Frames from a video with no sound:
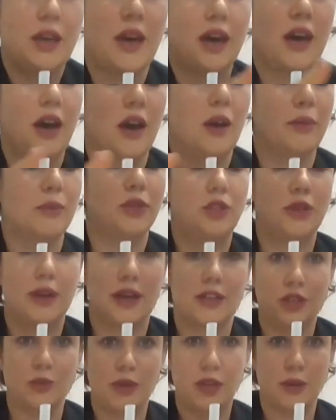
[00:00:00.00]
to
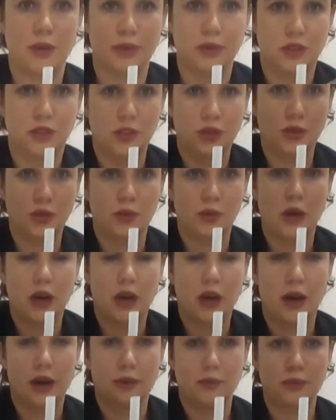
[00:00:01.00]
actually be able
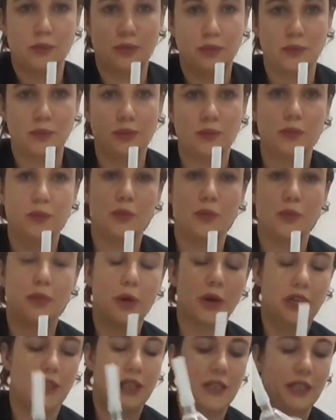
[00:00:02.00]
to
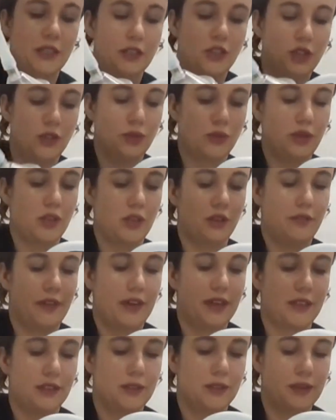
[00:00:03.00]
put it into the
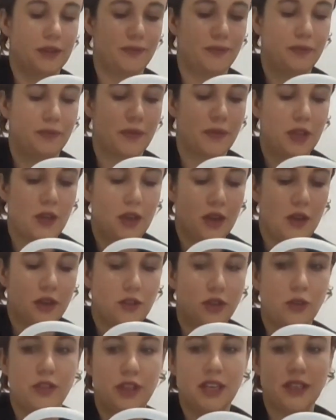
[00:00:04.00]
device.
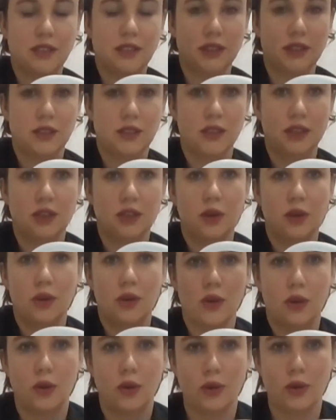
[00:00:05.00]
So this
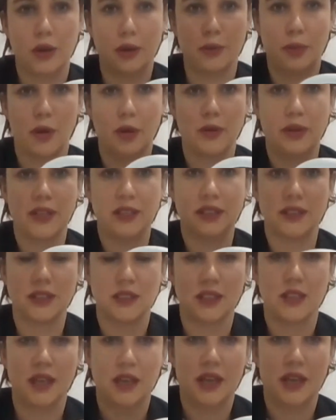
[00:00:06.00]
whole component,
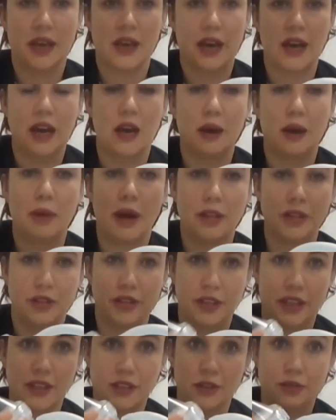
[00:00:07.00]
other
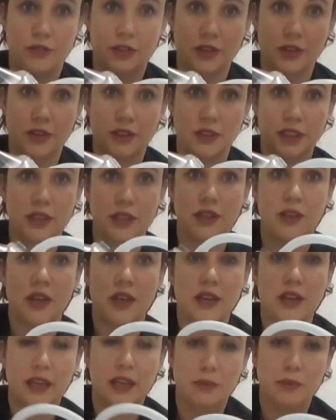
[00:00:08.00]
than the filter,
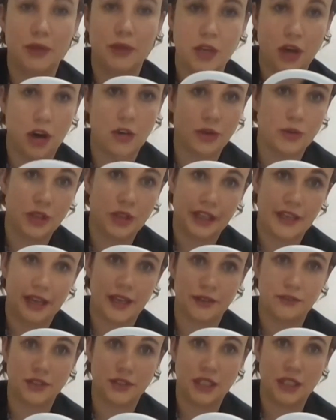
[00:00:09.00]
can be
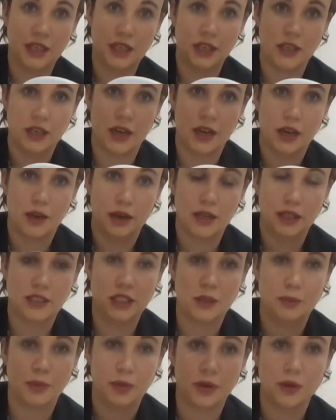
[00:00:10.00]
autoclaved in a
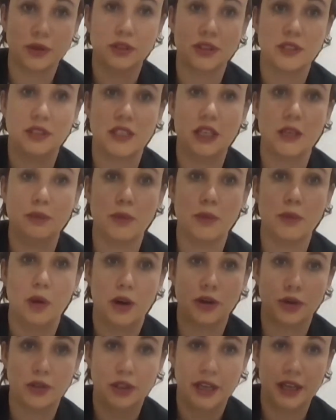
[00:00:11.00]
typical steam
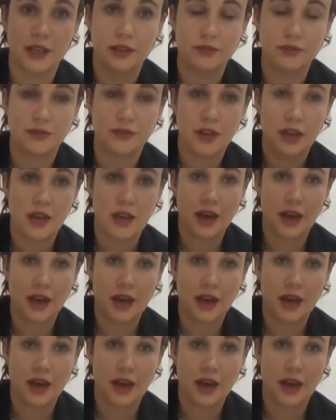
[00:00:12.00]
autoclave